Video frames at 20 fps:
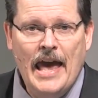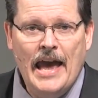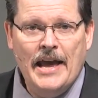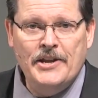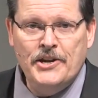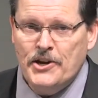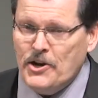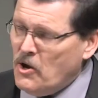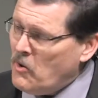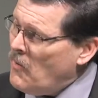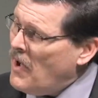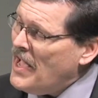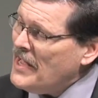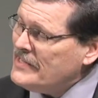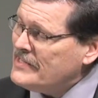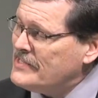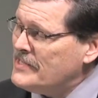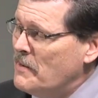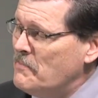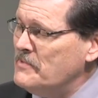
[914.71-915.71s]
And you know
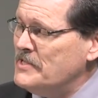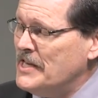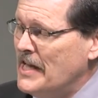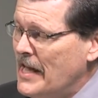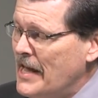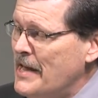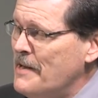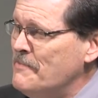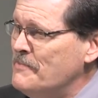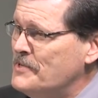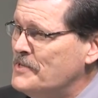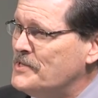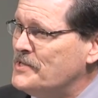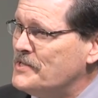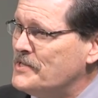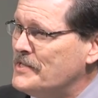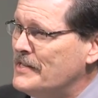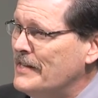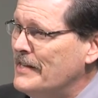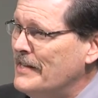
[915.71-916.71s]
what?
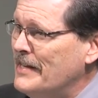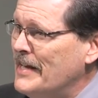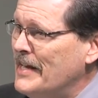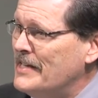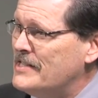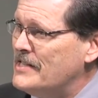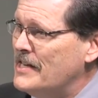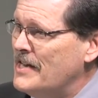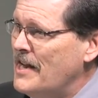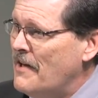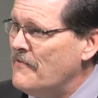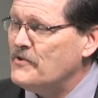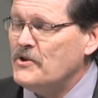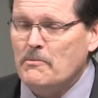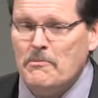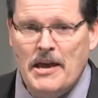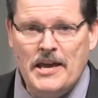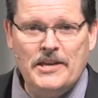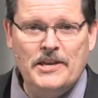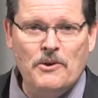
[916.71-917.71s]
Sometimes it's enough
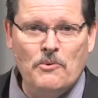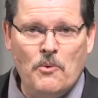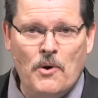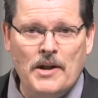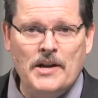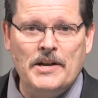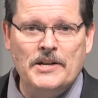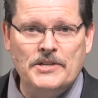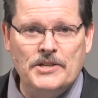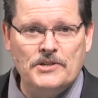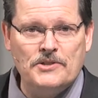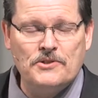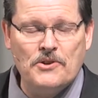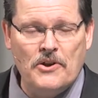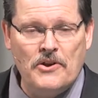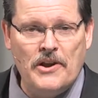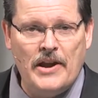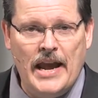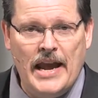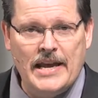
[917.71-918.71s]
to make you want to just
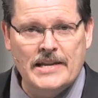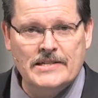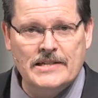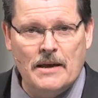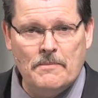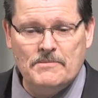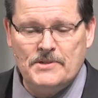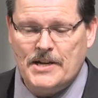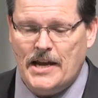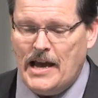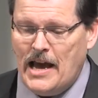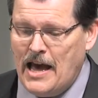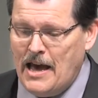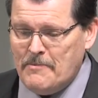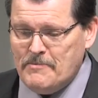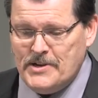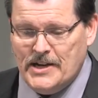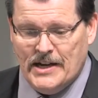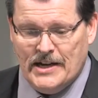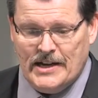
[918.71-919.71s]
throw your hands up and say,
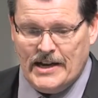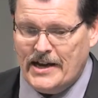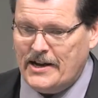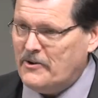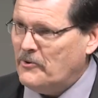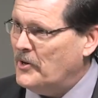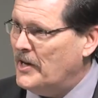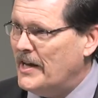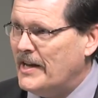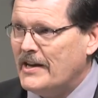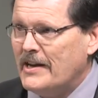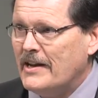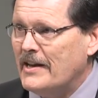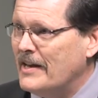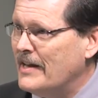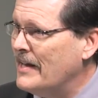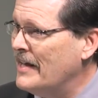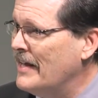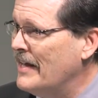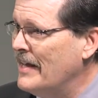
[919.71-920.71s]
I'm done, I quit.
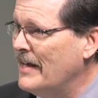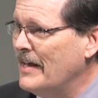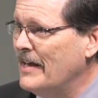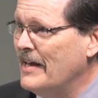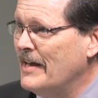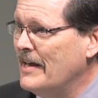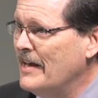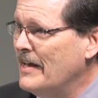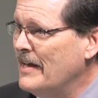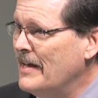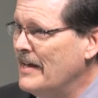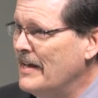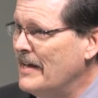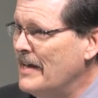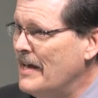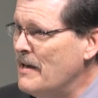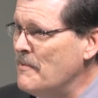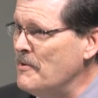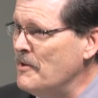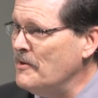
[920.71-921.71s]

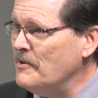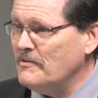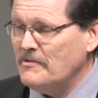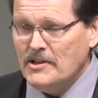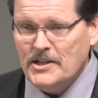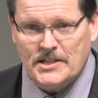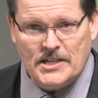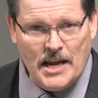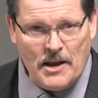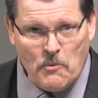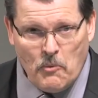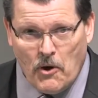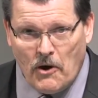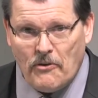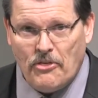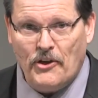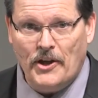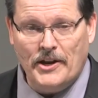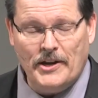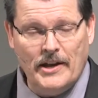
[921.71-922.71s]
I mean, this ain't
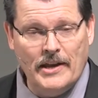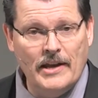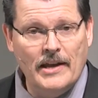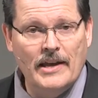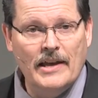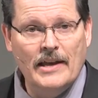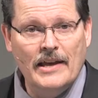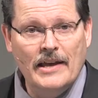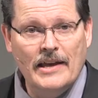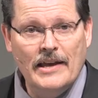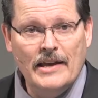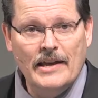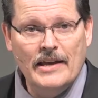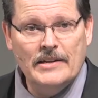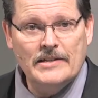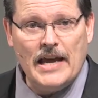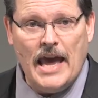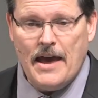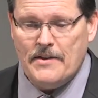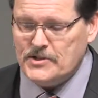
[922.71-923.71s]
worth it.
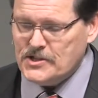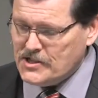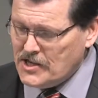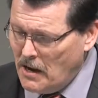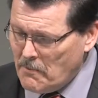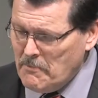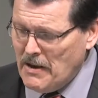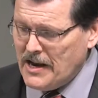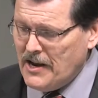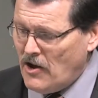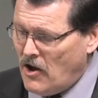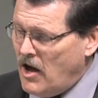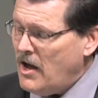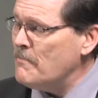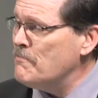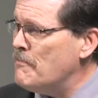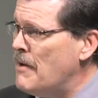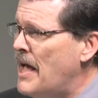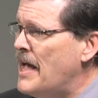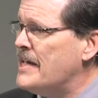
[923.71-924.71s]
To have somebody
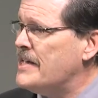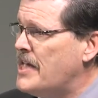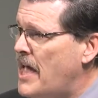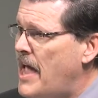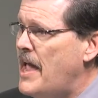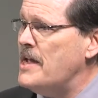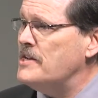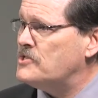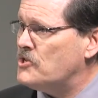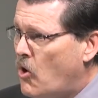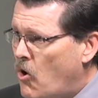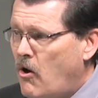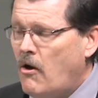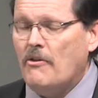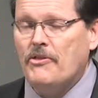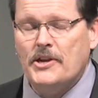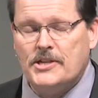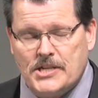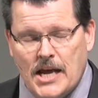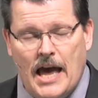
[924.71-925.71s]
on my case
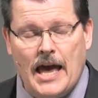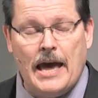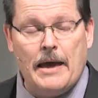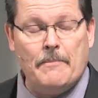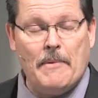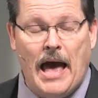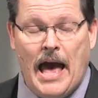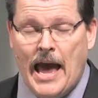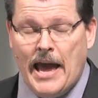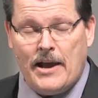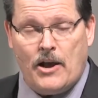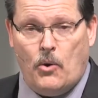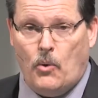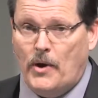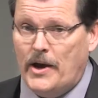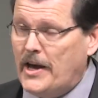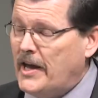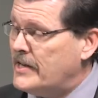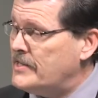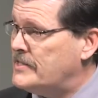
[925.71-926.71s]
all the time, I
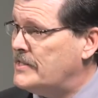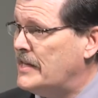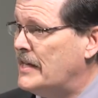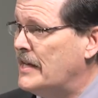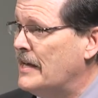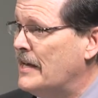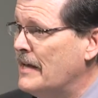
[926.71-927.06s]
quit.